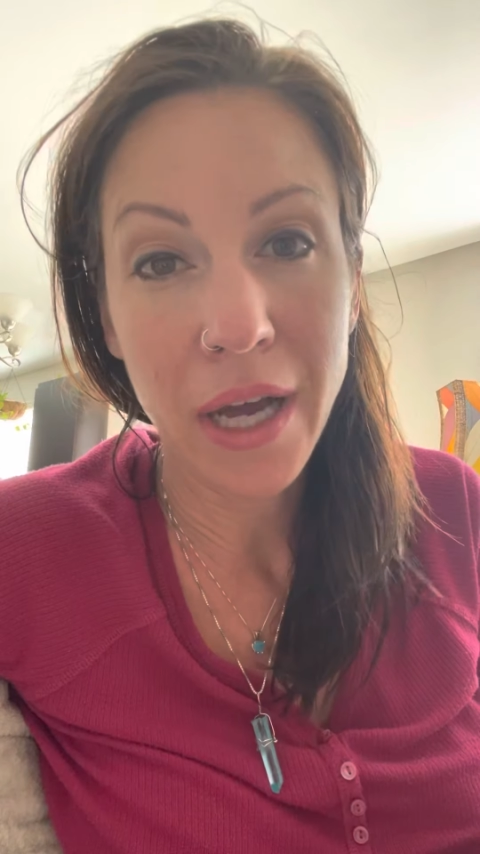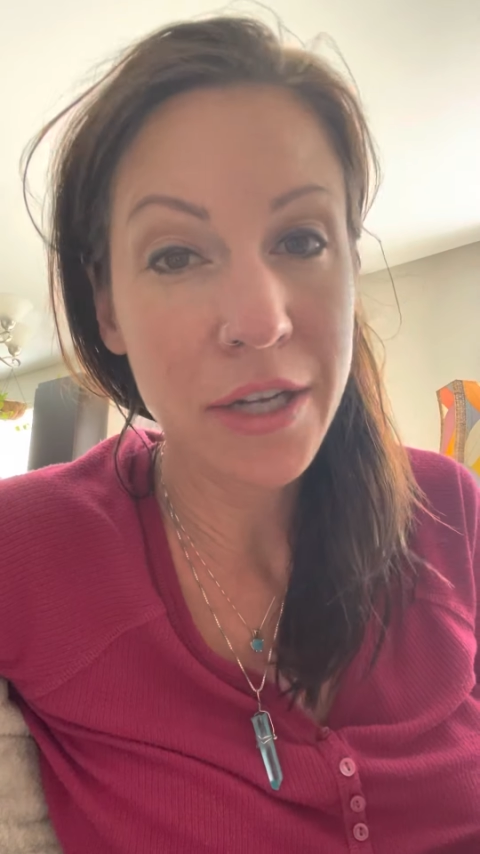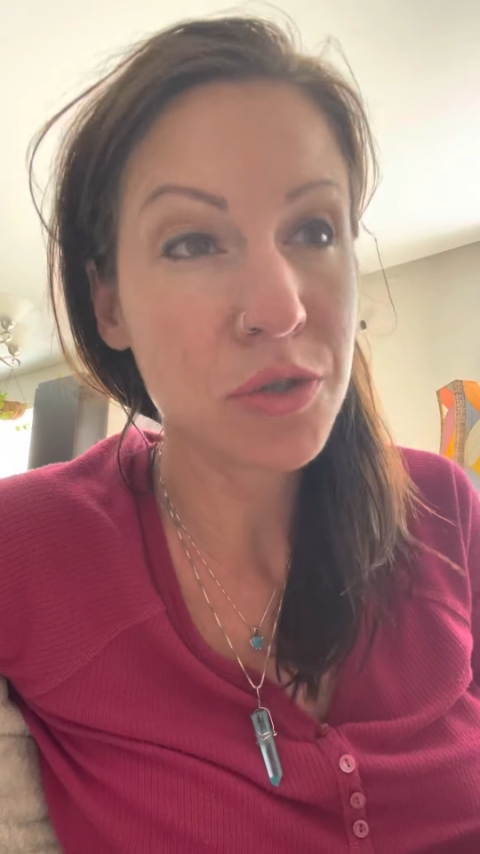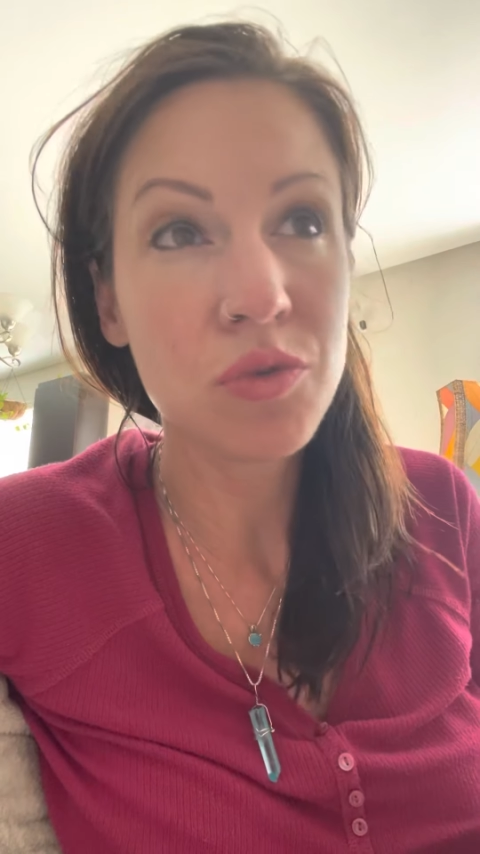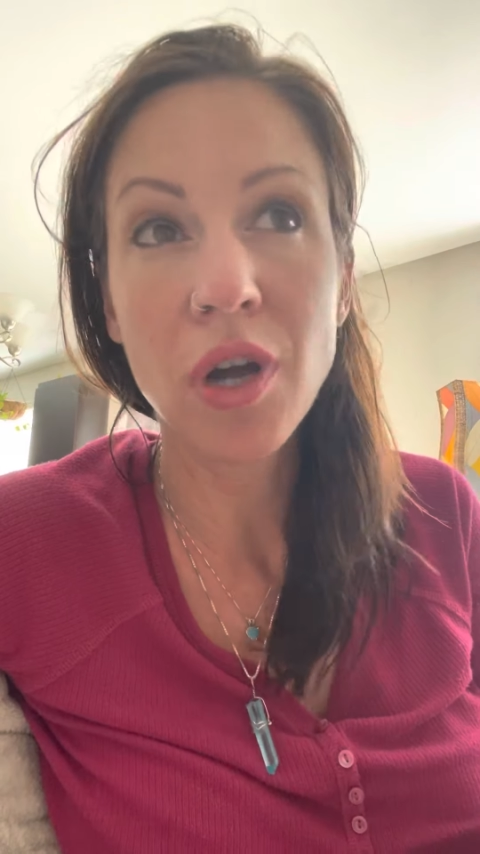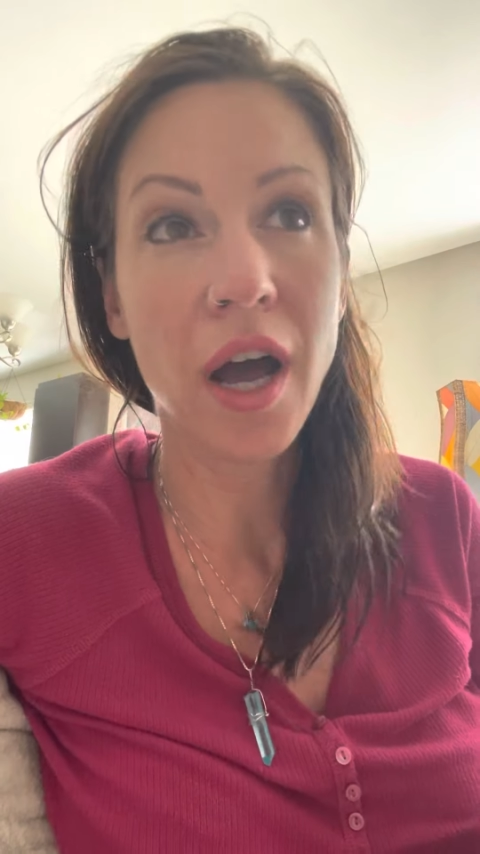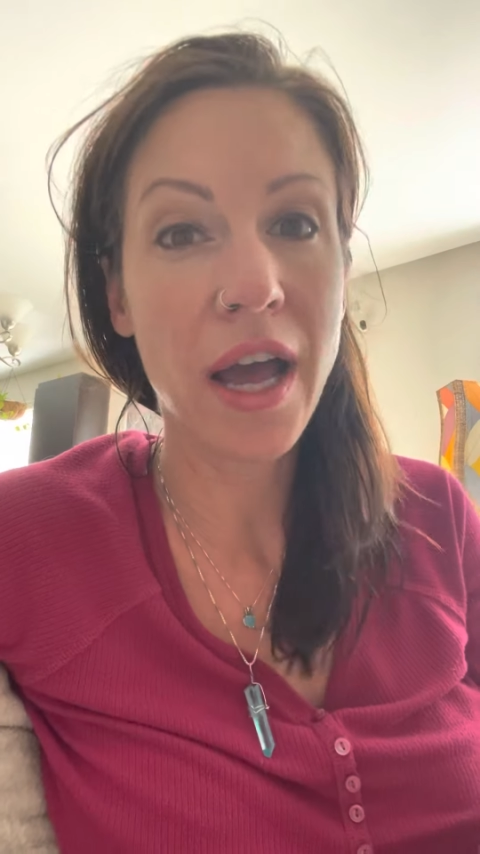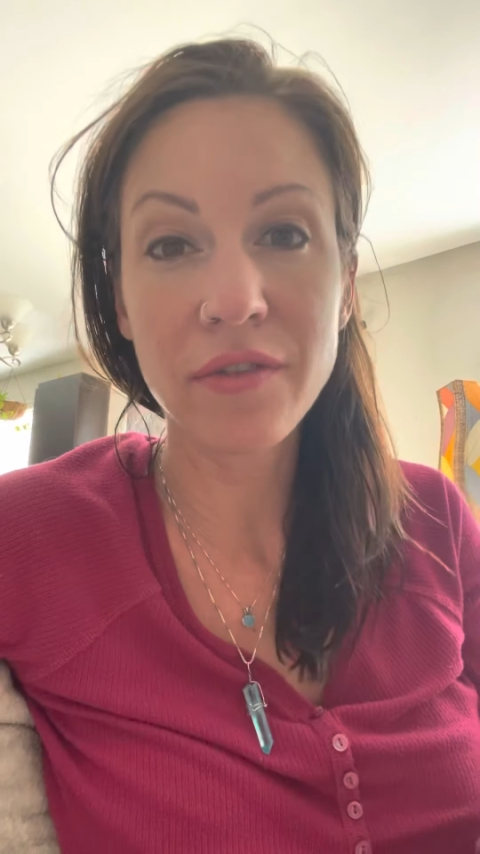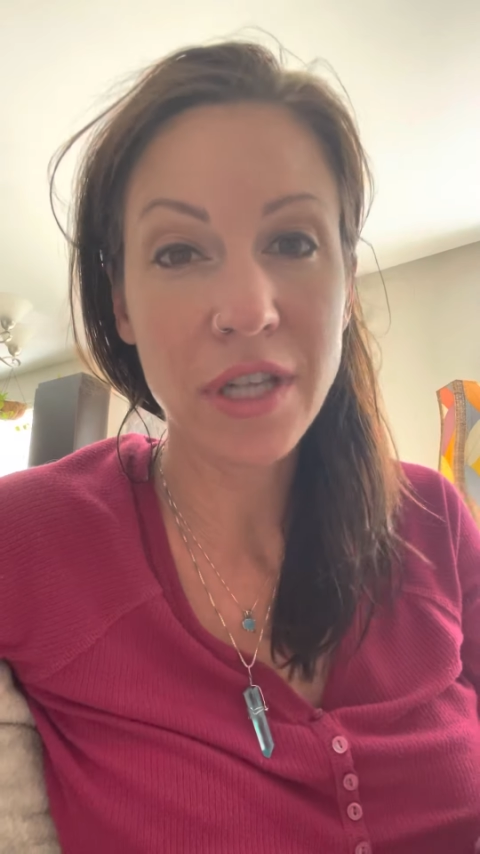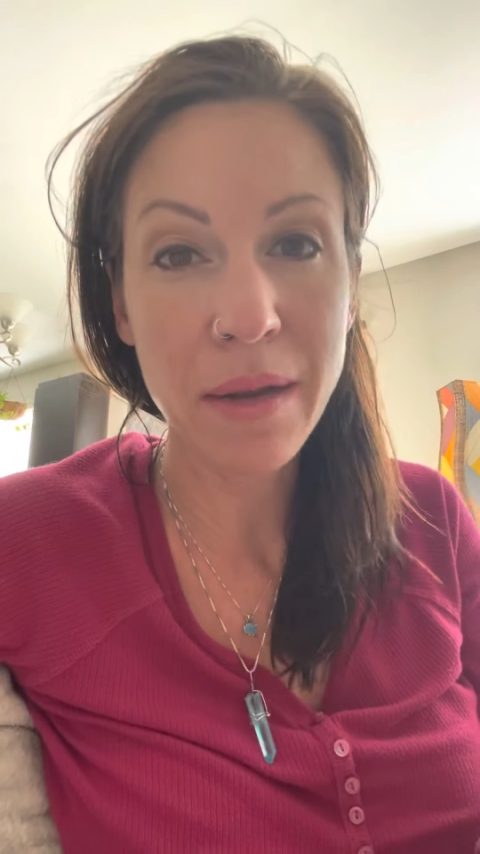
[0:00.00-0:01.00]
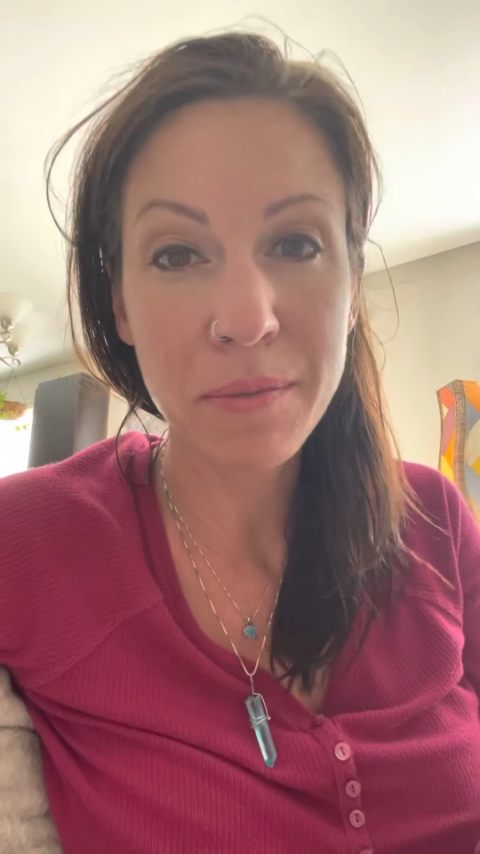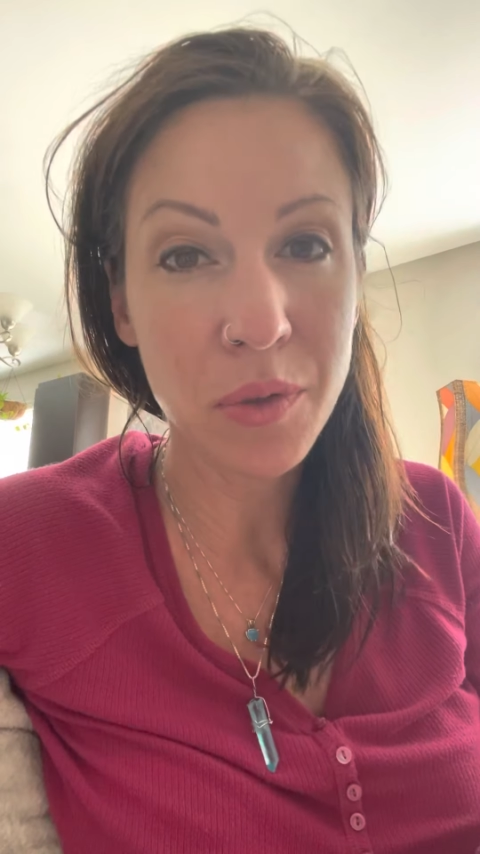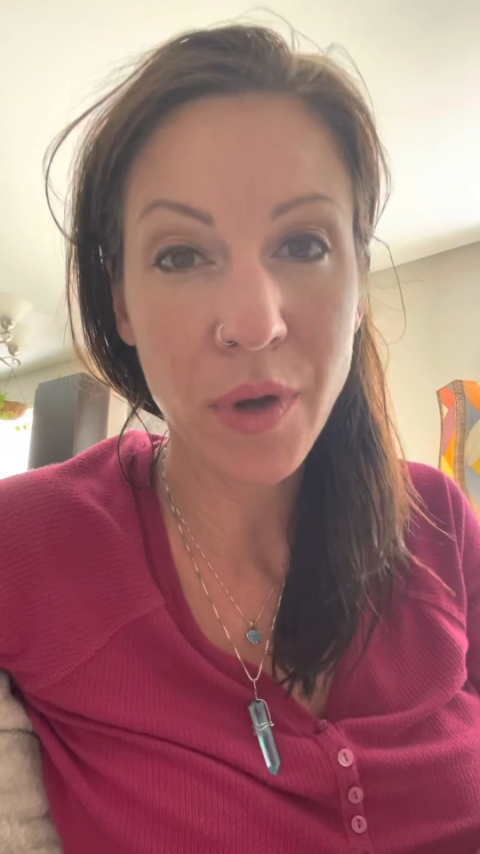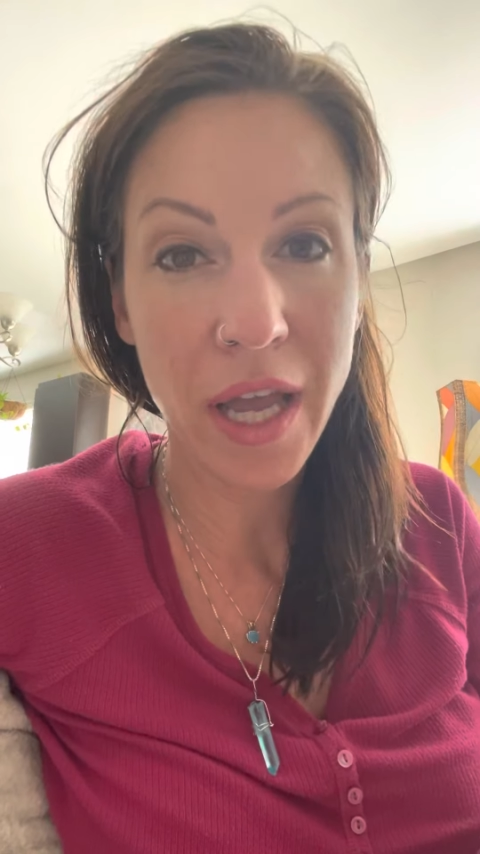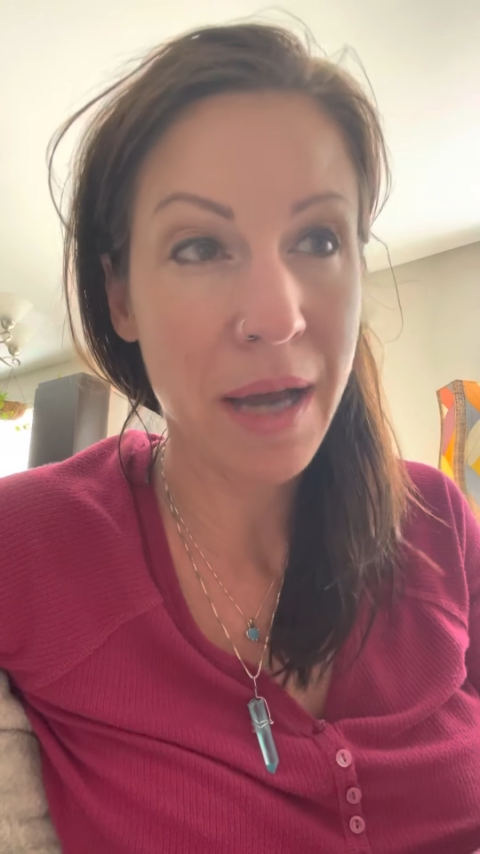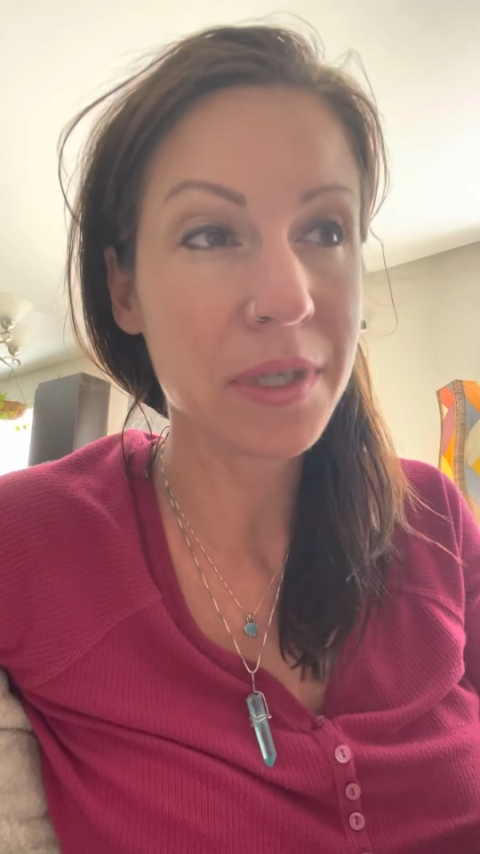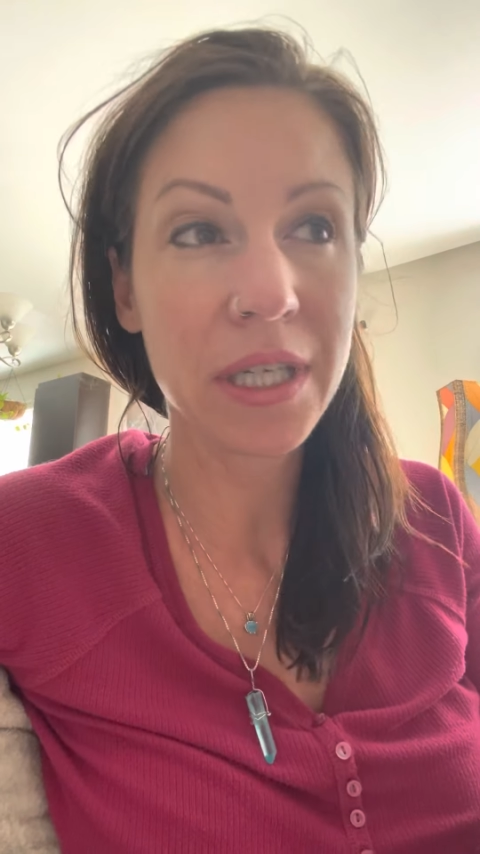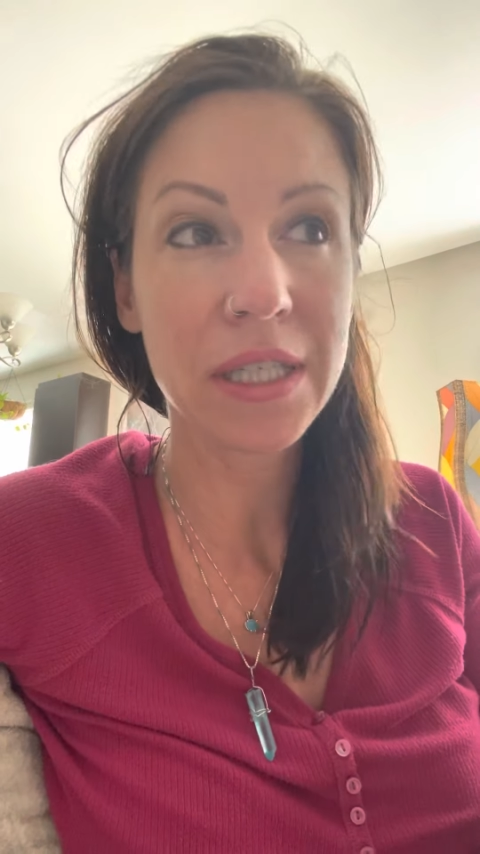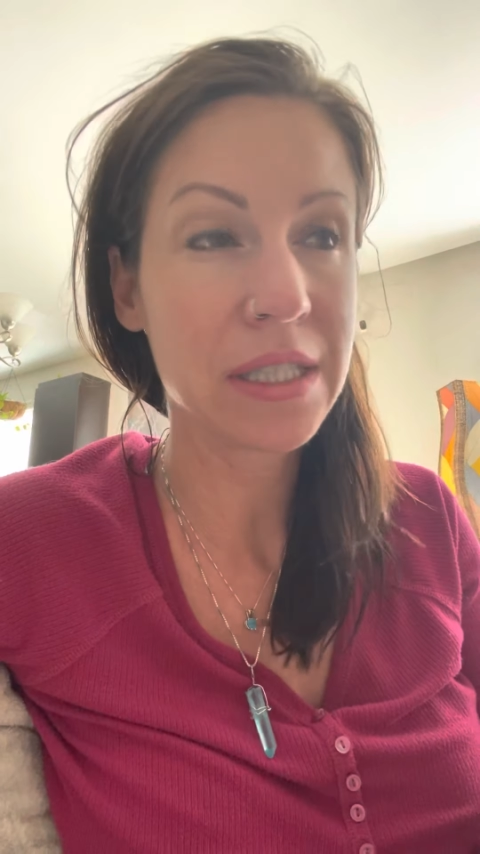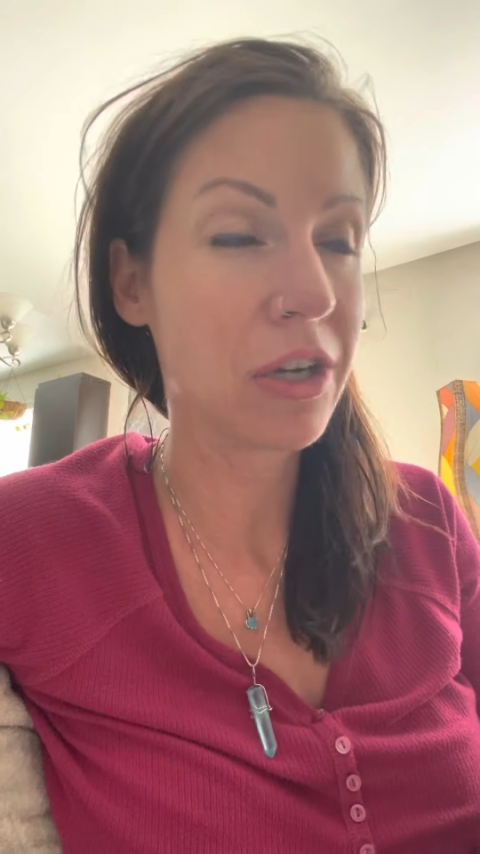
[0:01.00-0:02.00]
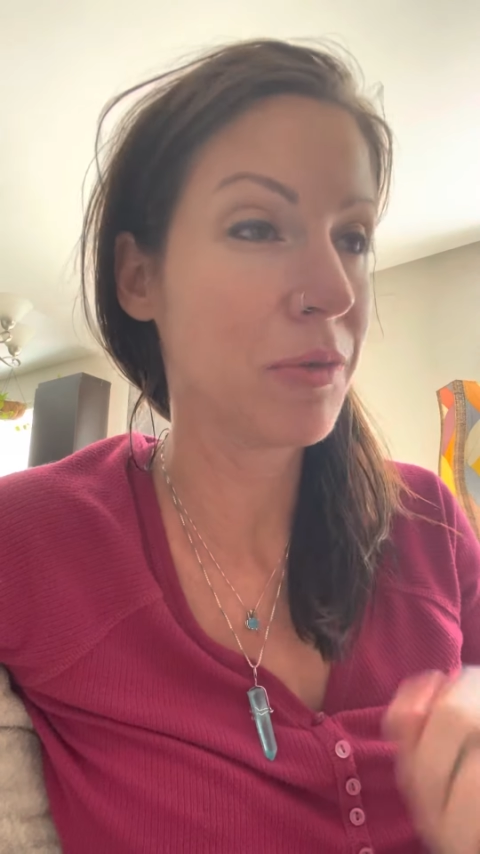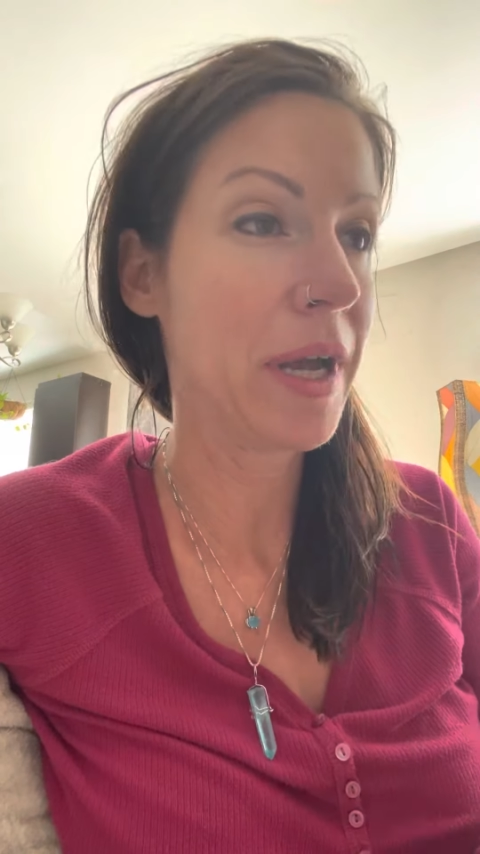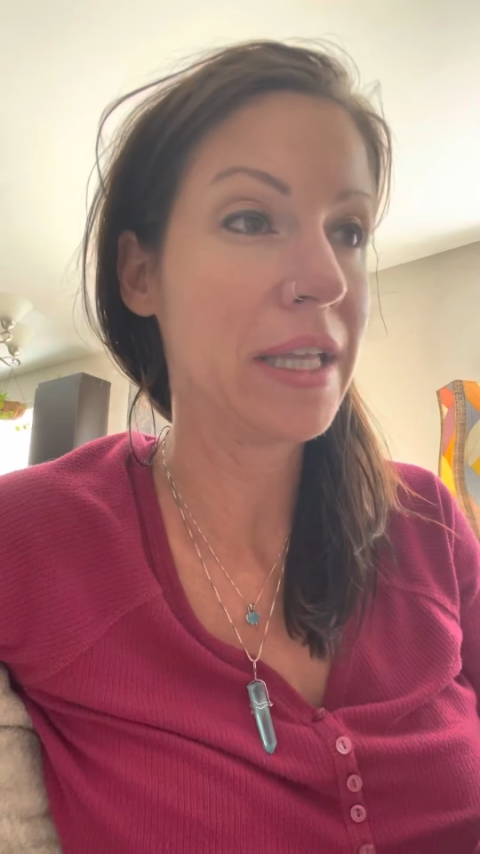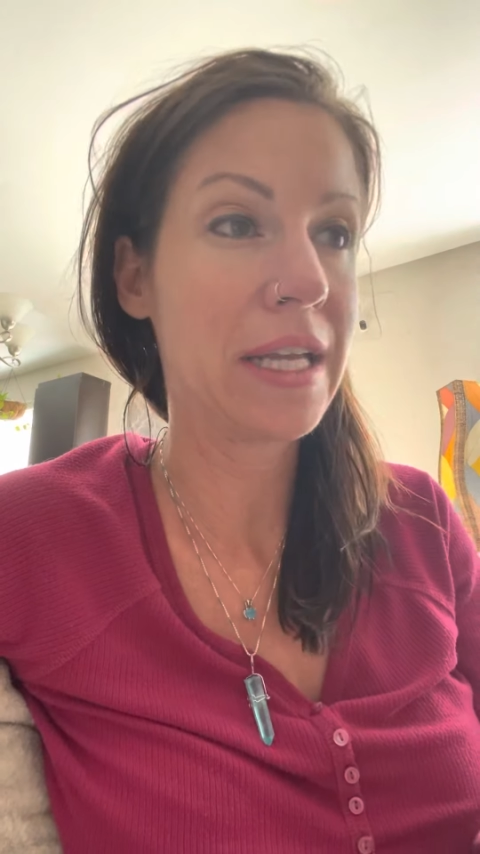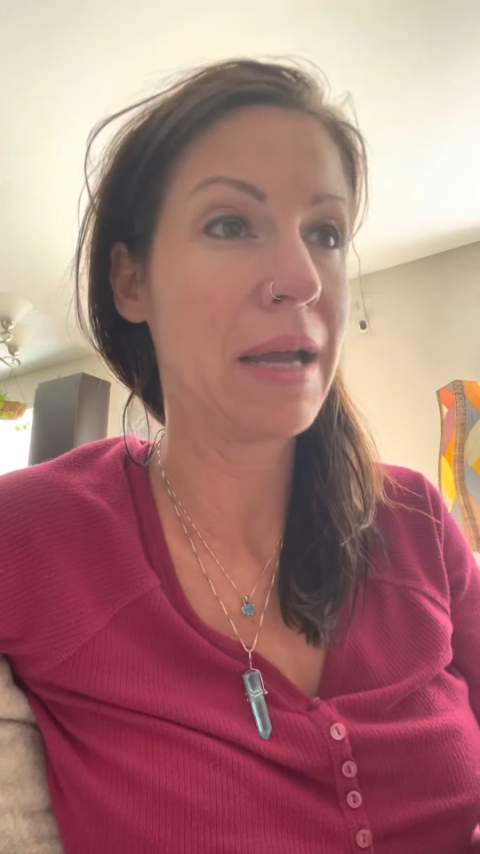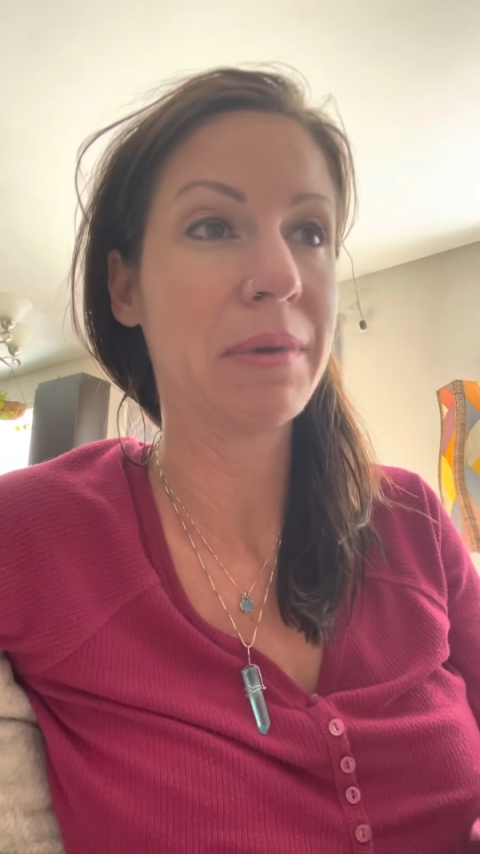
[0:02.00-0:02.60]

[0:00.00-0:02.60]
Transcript: I do not have time to wait. I'm getting sicker by the day.